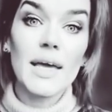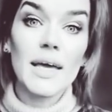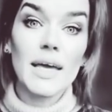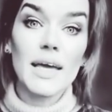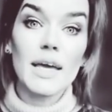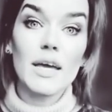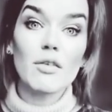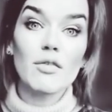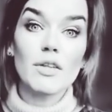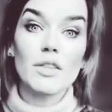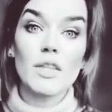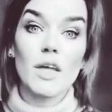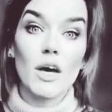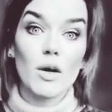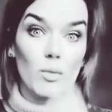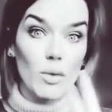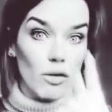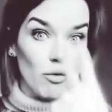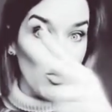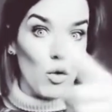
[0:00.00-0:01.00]
Even
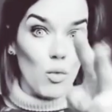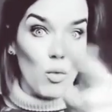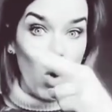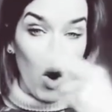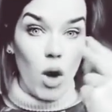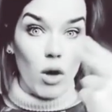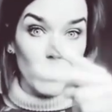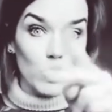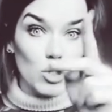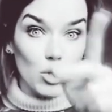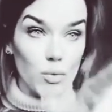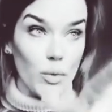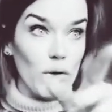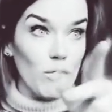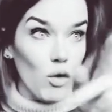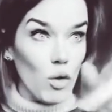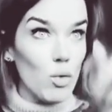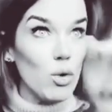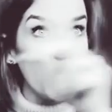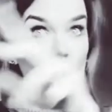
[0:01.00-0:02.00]
though we've all watched, we've
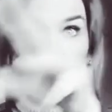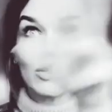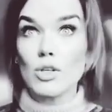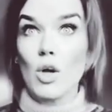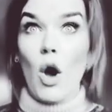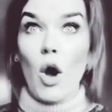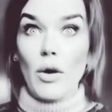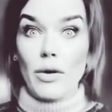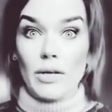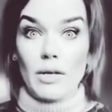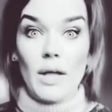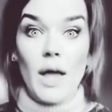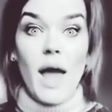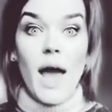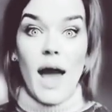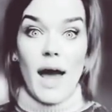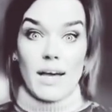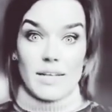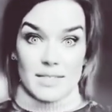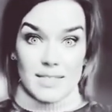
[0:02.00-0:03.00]
all looked on
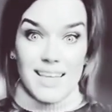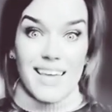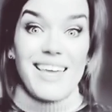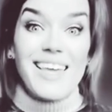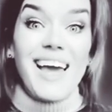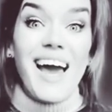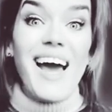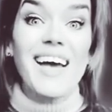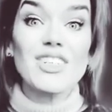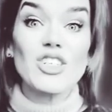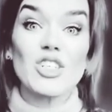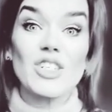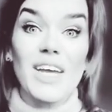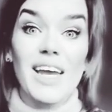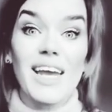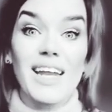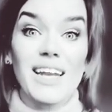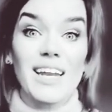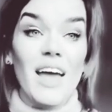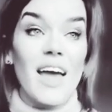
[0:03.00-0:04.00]
as they cashed
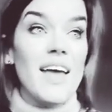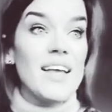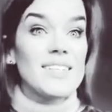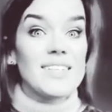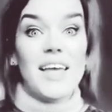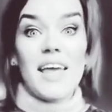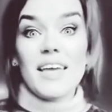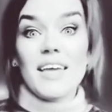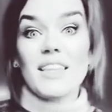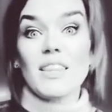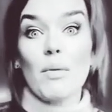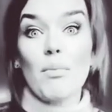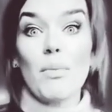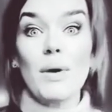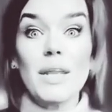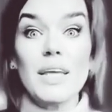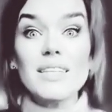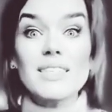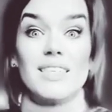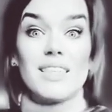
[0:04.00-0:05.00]
in, taking the
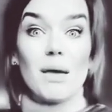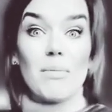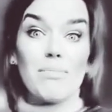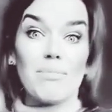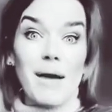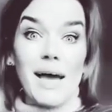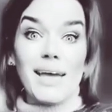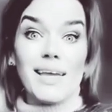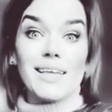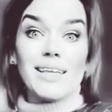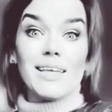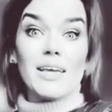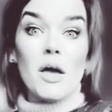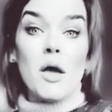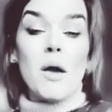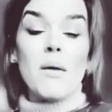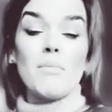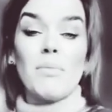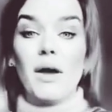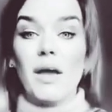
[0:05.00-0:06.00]
money to the bank,
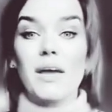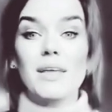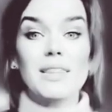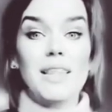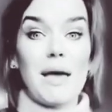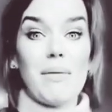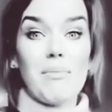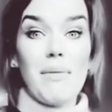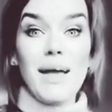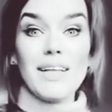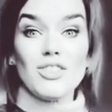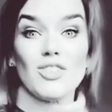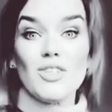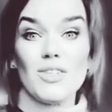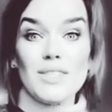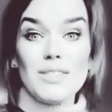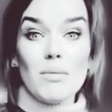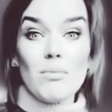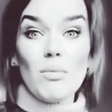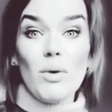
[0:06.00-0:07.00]
buying their
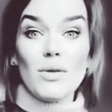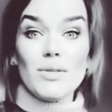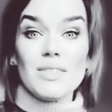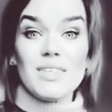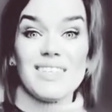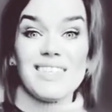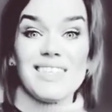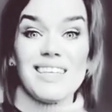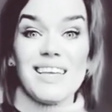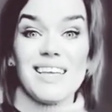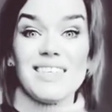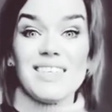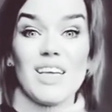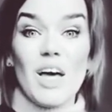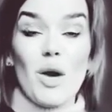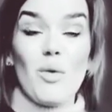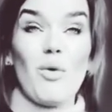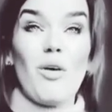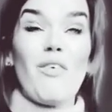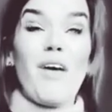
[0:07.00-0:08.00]
mansions in
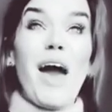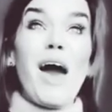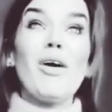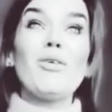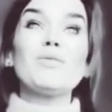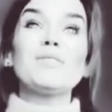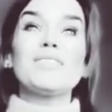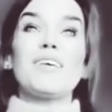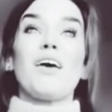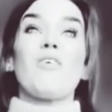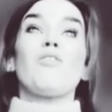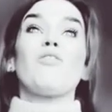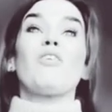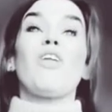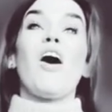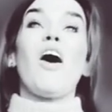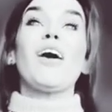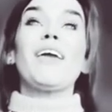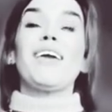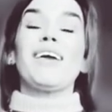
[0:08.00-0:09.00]
Montecito without a
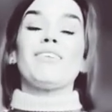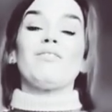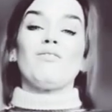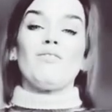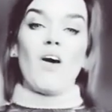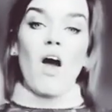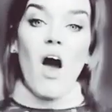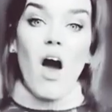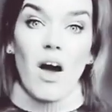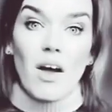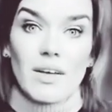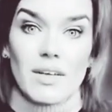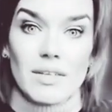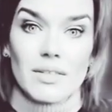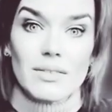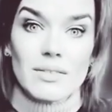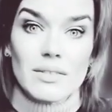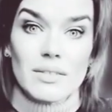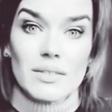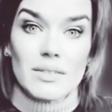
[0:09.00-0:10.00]
flying
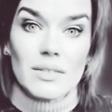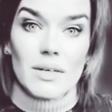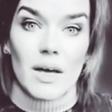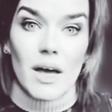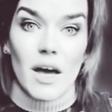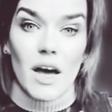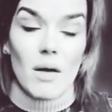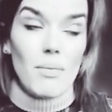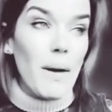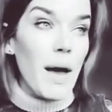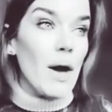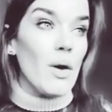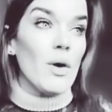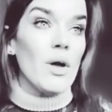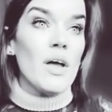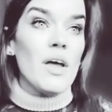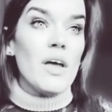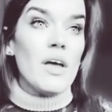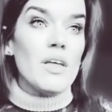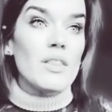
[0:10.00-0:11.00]
about
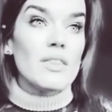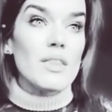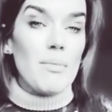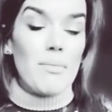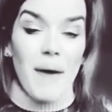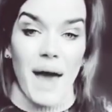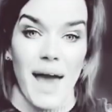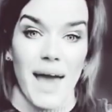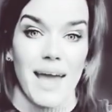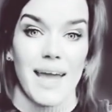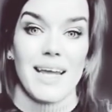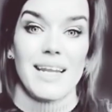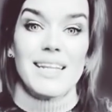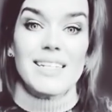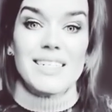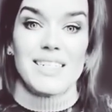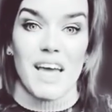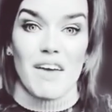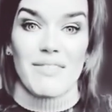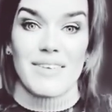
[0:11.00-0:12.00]
the pain
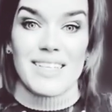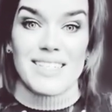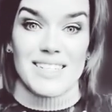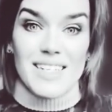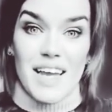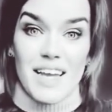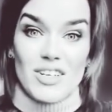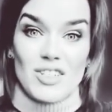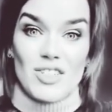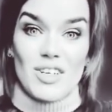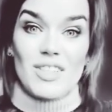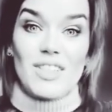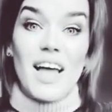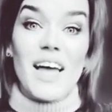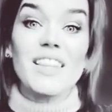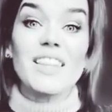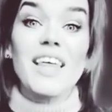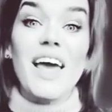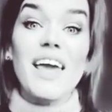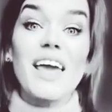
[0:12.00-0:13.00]
and devastation
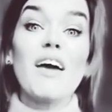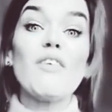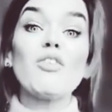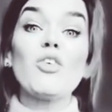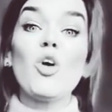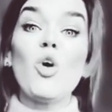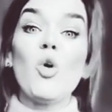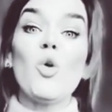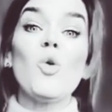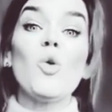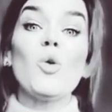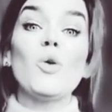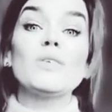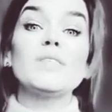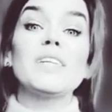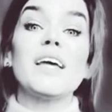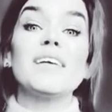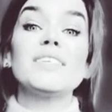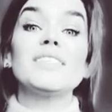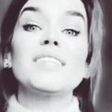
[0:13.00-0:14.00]
that they have
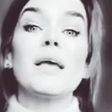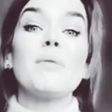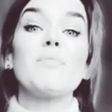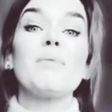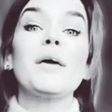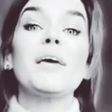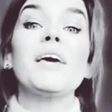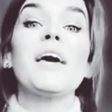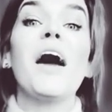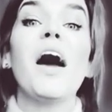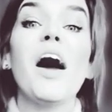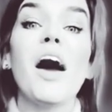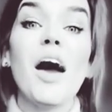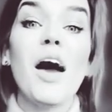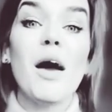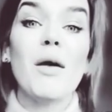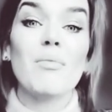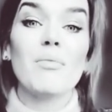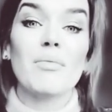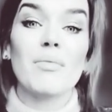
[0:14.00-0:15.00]
caused as they
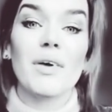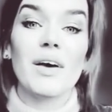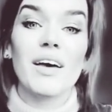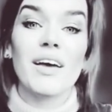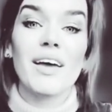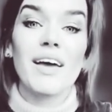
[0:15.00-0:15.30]
become